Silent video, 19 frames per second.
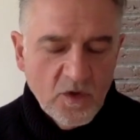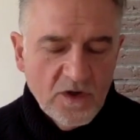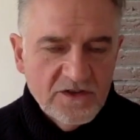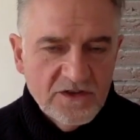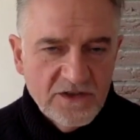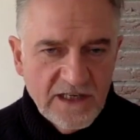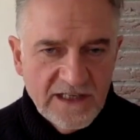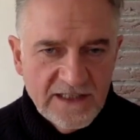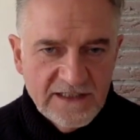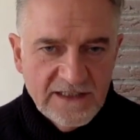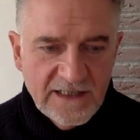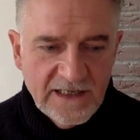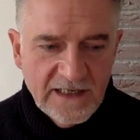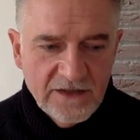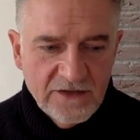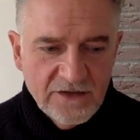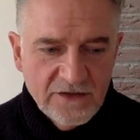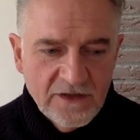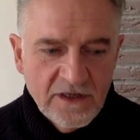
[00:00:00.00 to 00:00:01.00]
do I tell
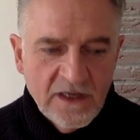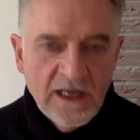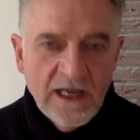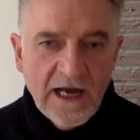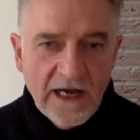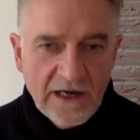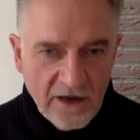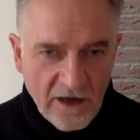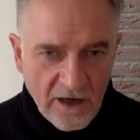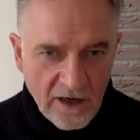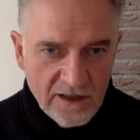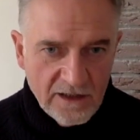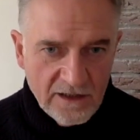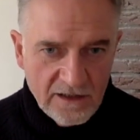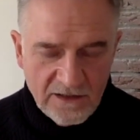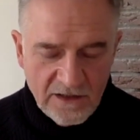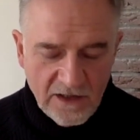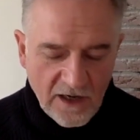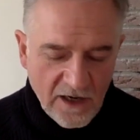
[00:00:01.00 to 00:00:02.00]
you? And how
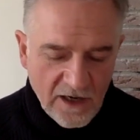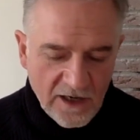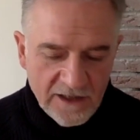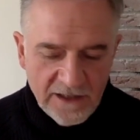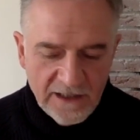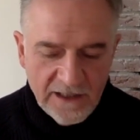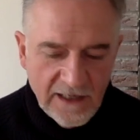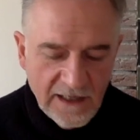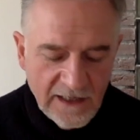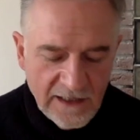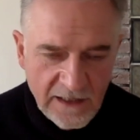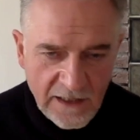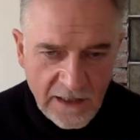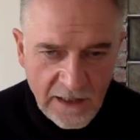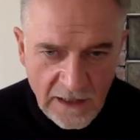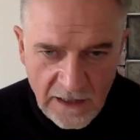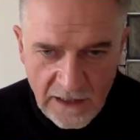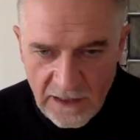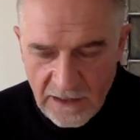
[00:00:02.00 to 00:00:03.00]
do I
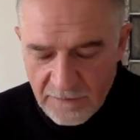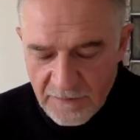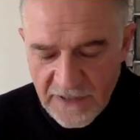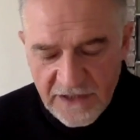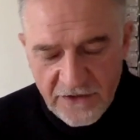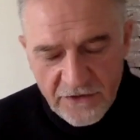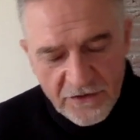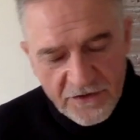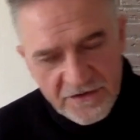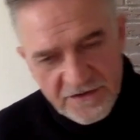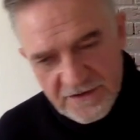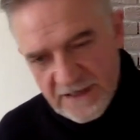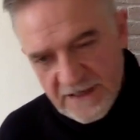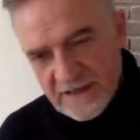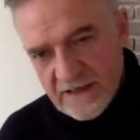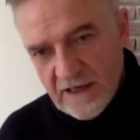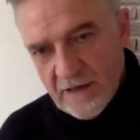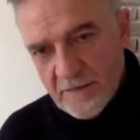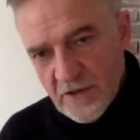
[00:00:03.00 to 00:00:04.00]
make you think
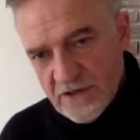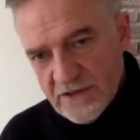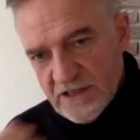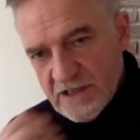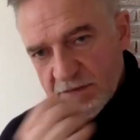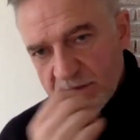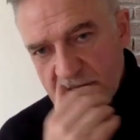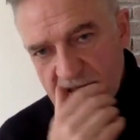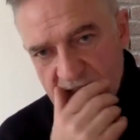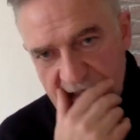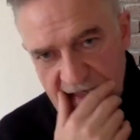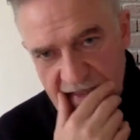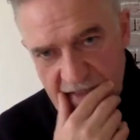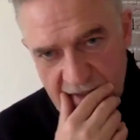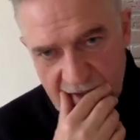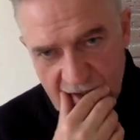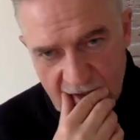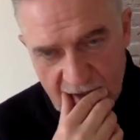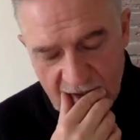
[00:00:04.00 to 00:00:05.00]
about this
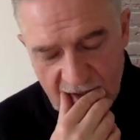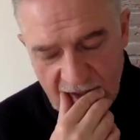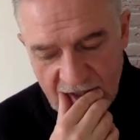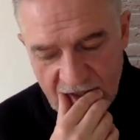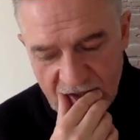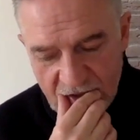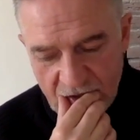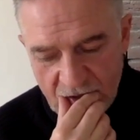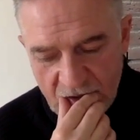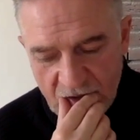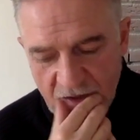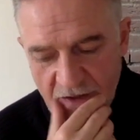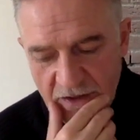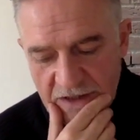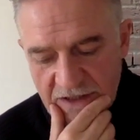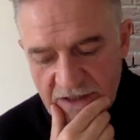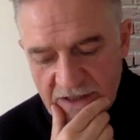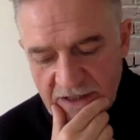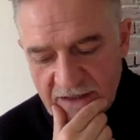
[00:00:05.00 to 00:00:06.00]
particular issue or
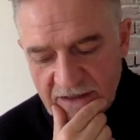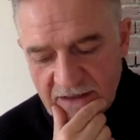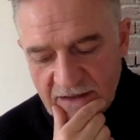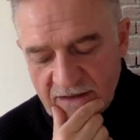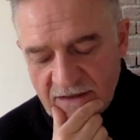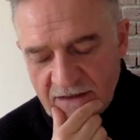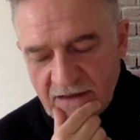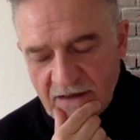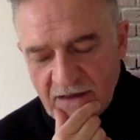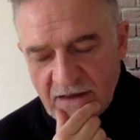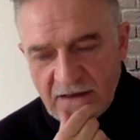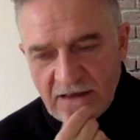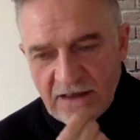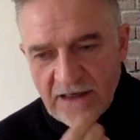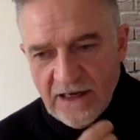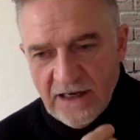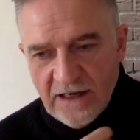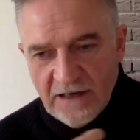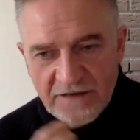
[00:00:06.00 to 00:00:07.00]
agenda?
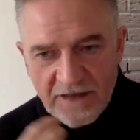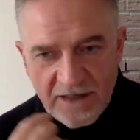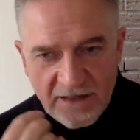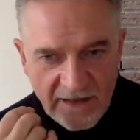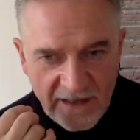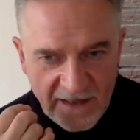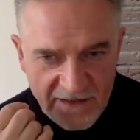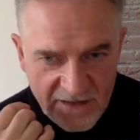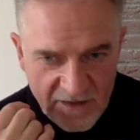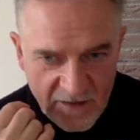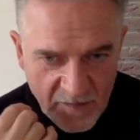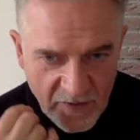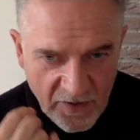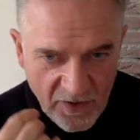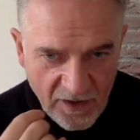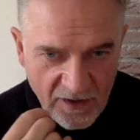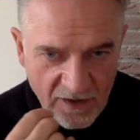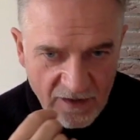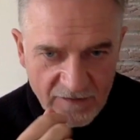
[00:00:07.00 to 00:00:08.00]
And I think that's the
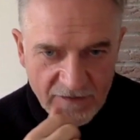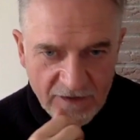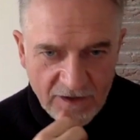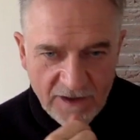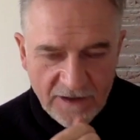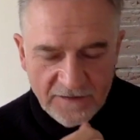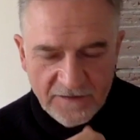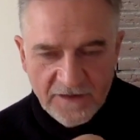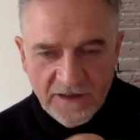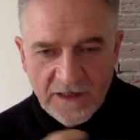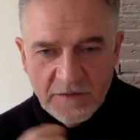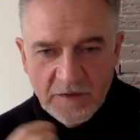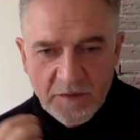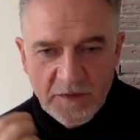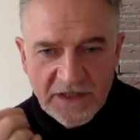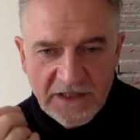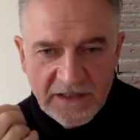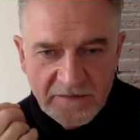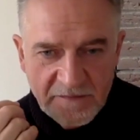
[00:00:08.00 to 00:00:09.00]
power of art. Now, when
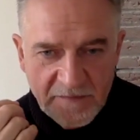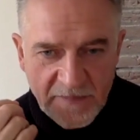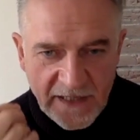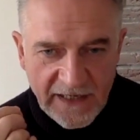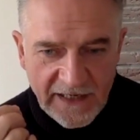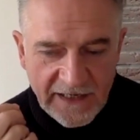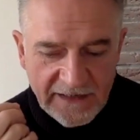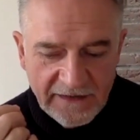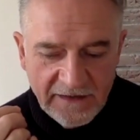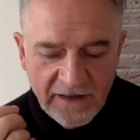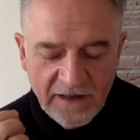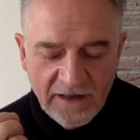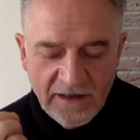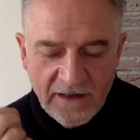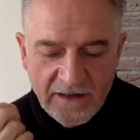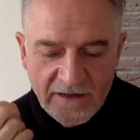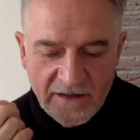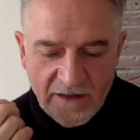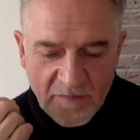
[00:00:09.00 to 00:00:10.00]
we combine
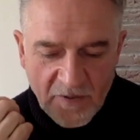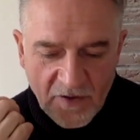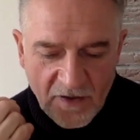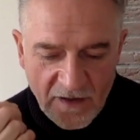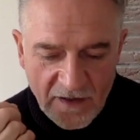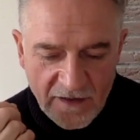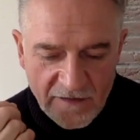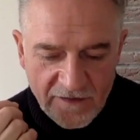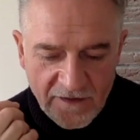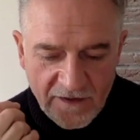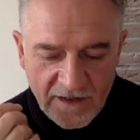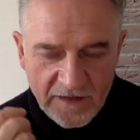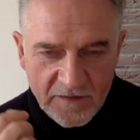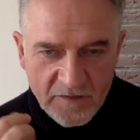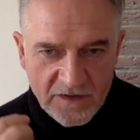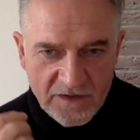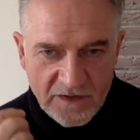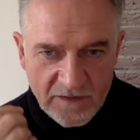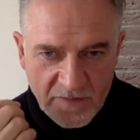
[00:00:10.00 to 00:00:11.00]
the power of art
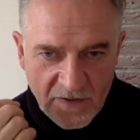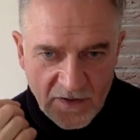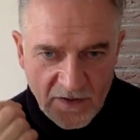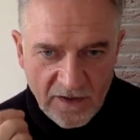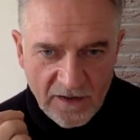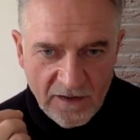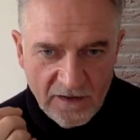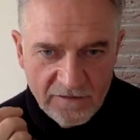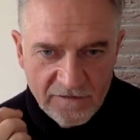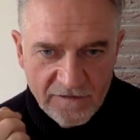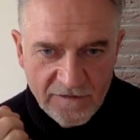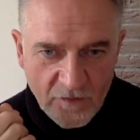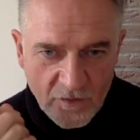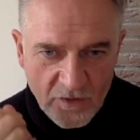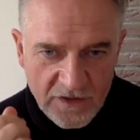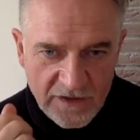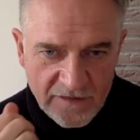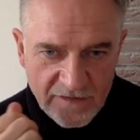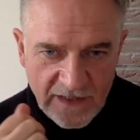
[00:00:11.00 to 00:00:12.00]
with the power and
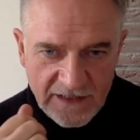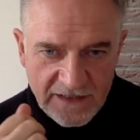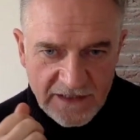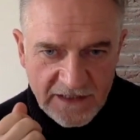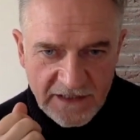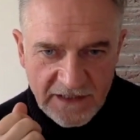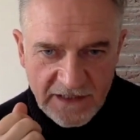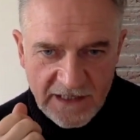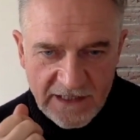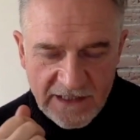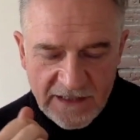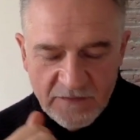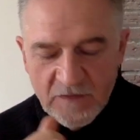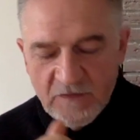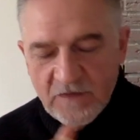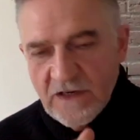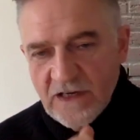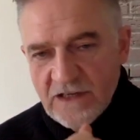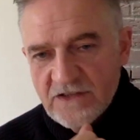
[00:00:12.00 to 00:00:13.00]
force of education,
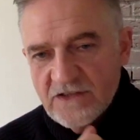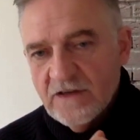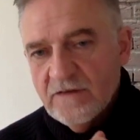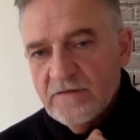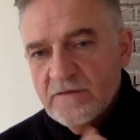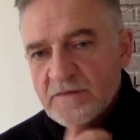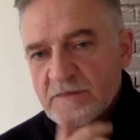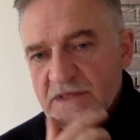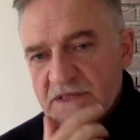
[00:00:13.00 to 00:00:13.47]
we've got something